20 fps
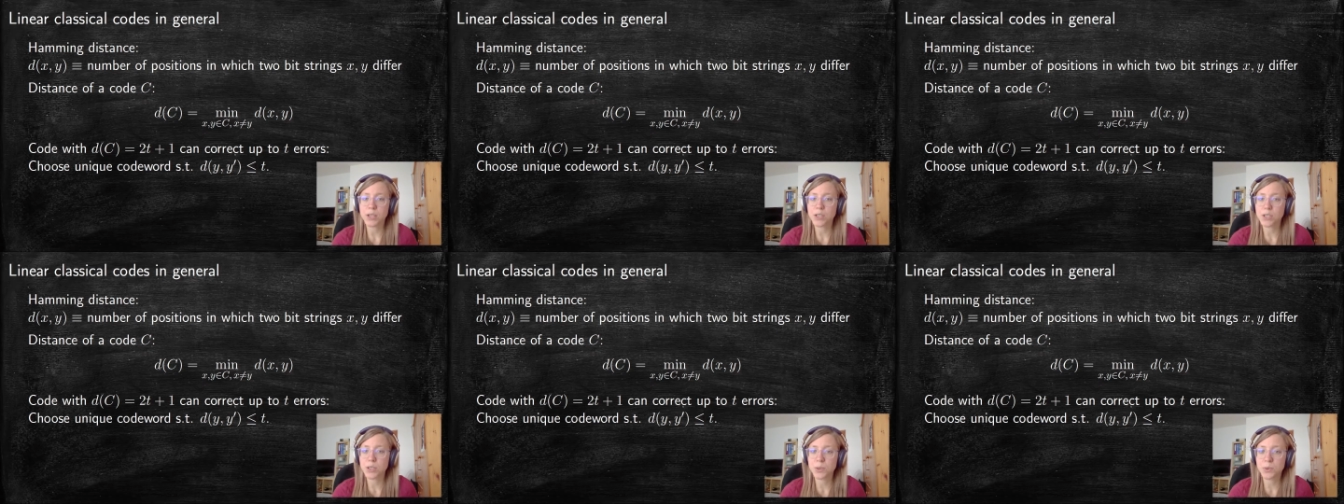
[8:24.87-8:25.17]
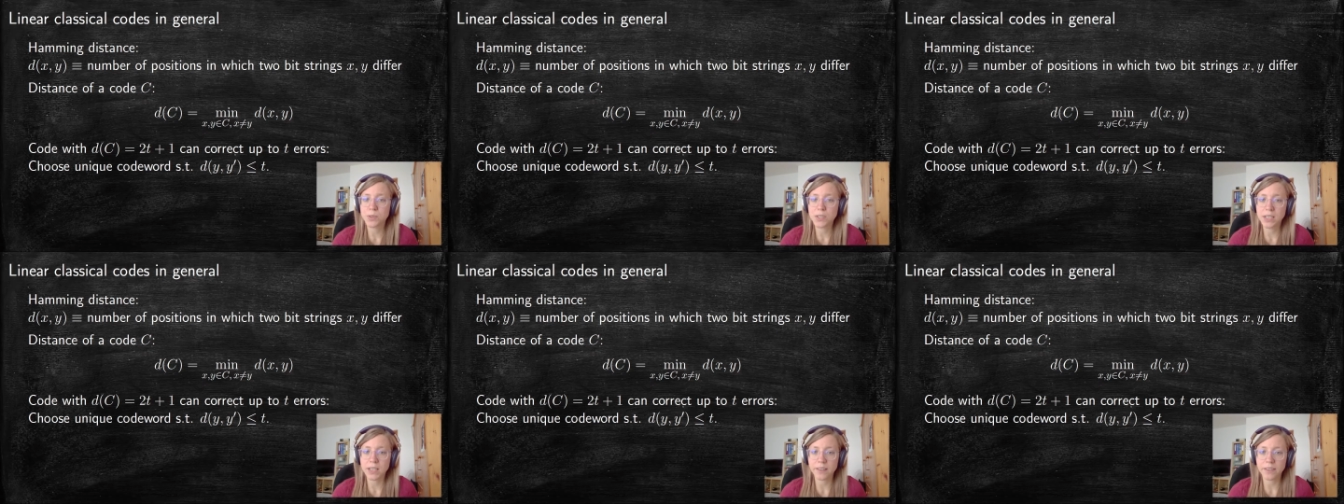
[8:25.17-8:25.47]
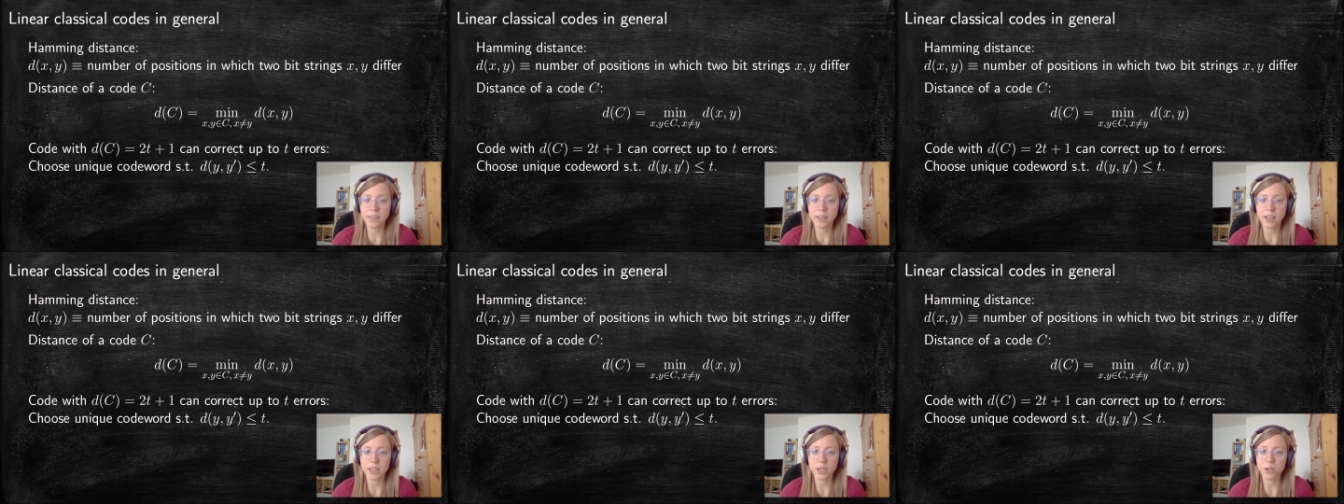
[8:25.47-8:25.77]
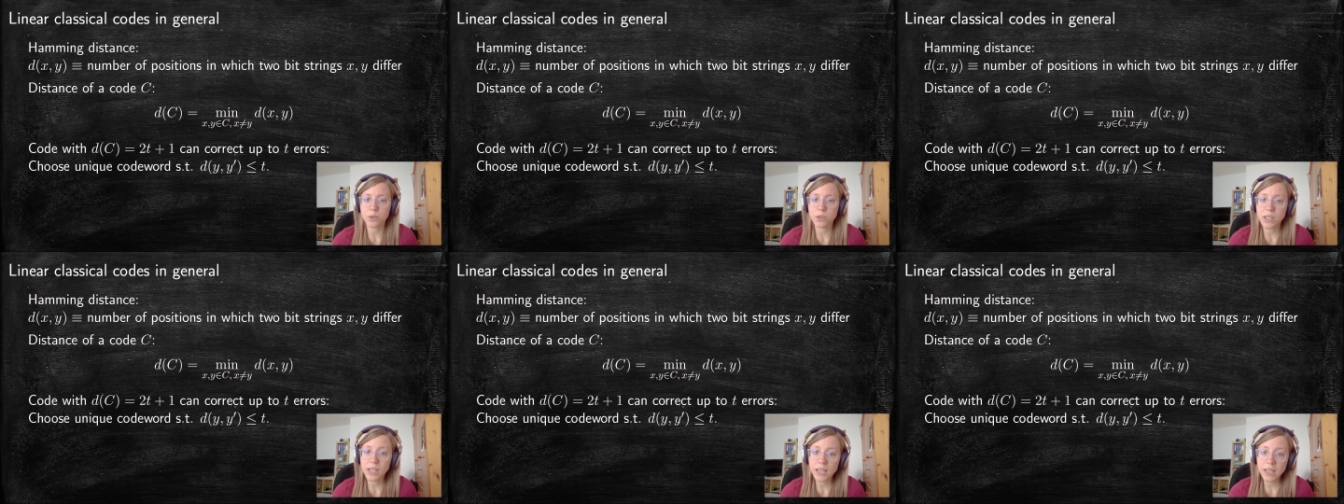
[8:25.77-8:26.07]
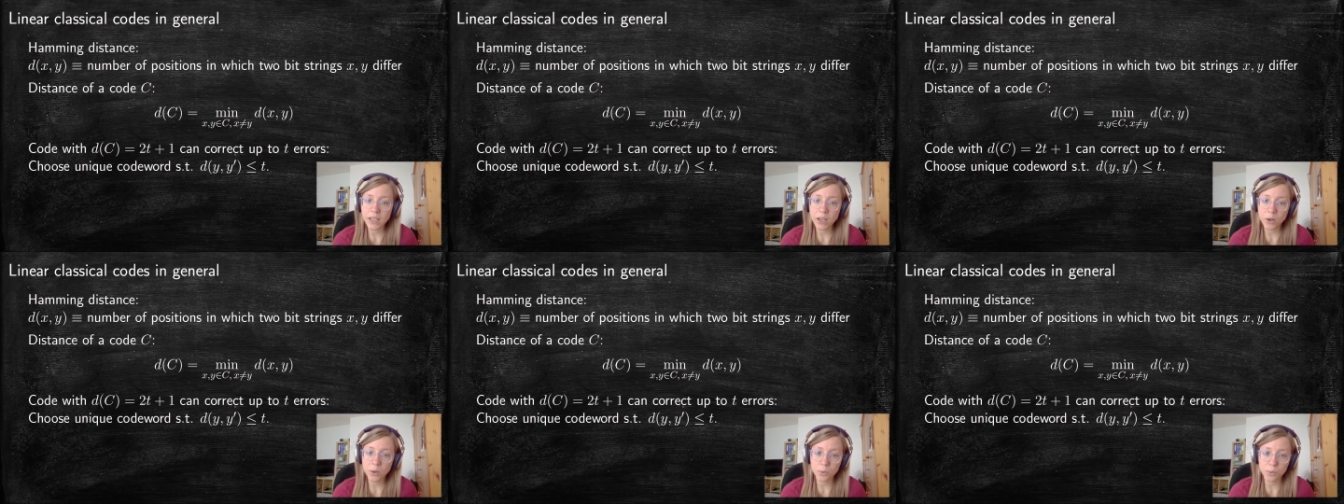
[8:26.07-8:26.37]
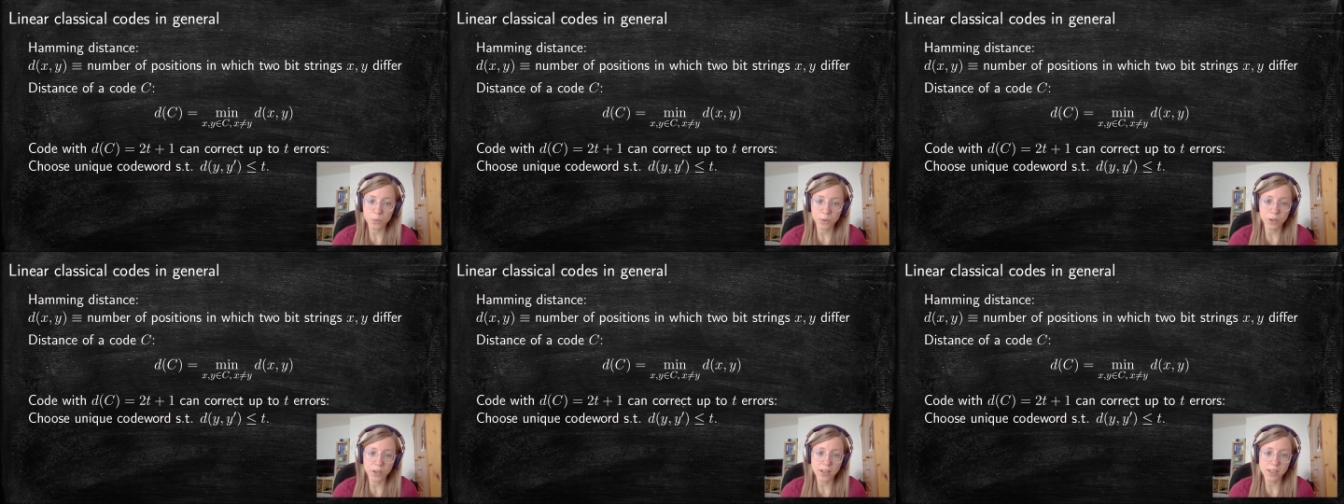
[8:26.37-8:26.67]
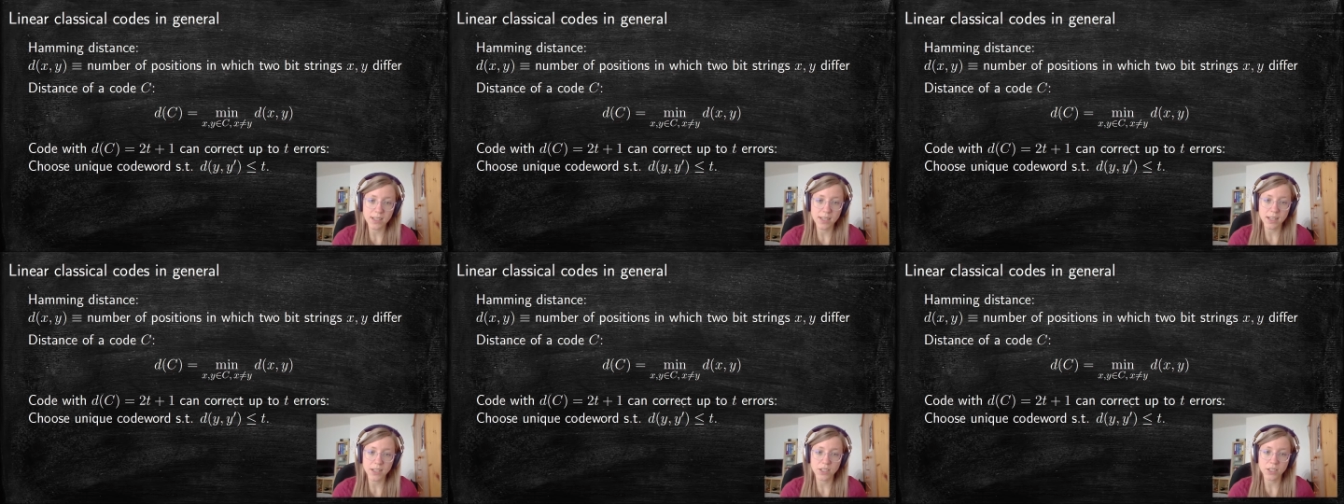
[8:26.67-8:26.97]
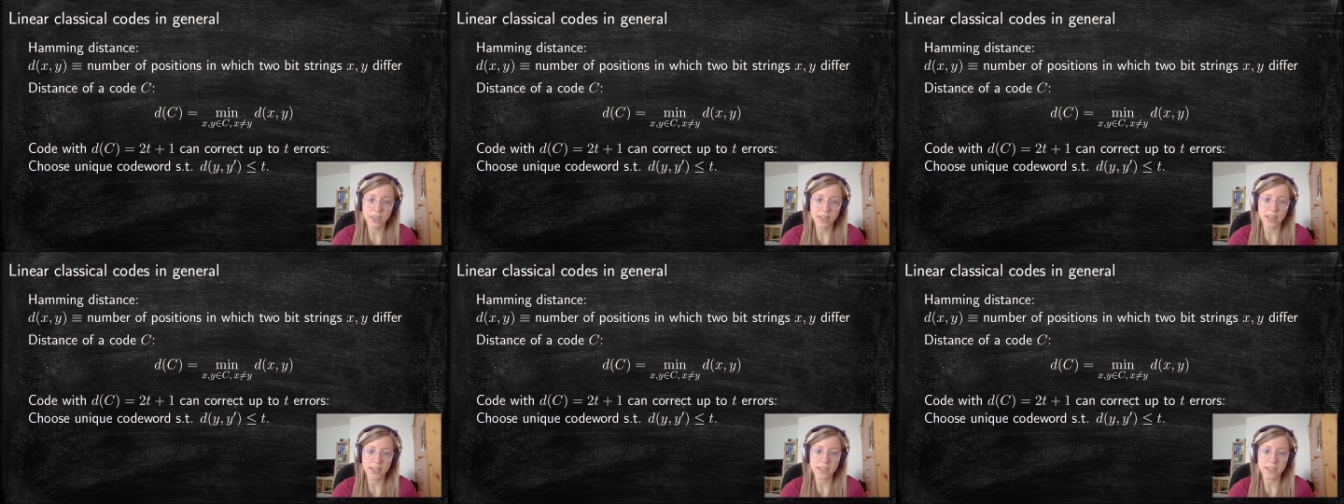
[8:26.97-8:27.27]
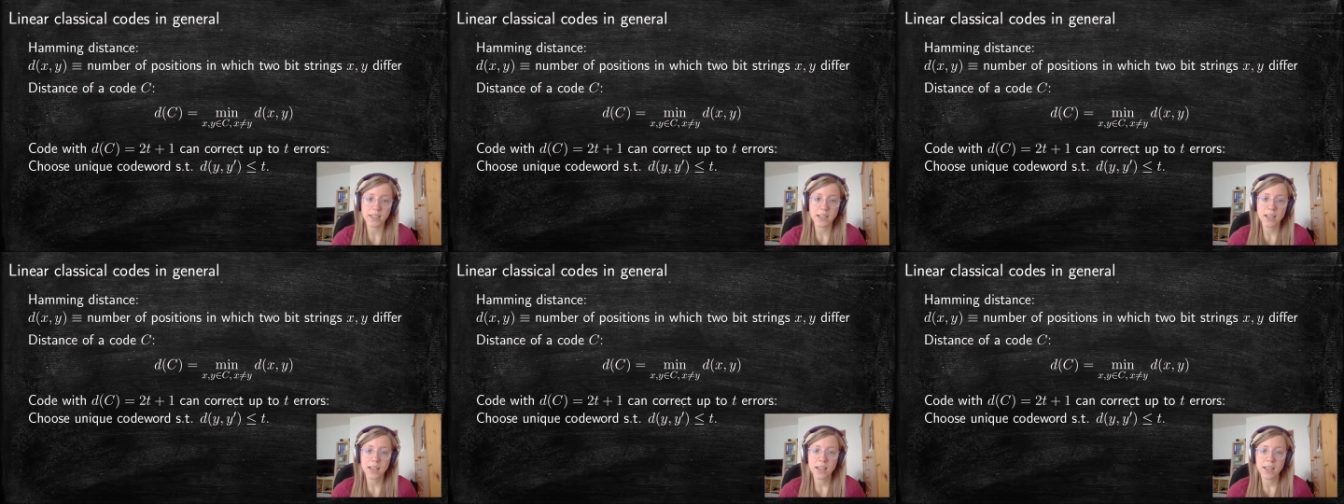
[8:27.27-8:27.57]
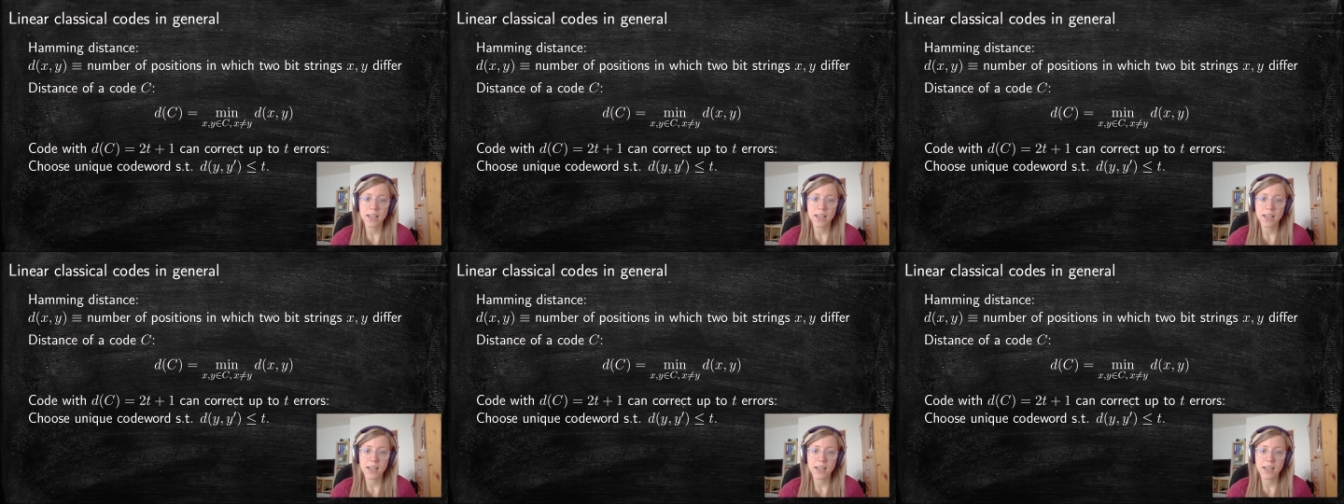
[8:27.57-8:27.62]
choosing the unique code word such that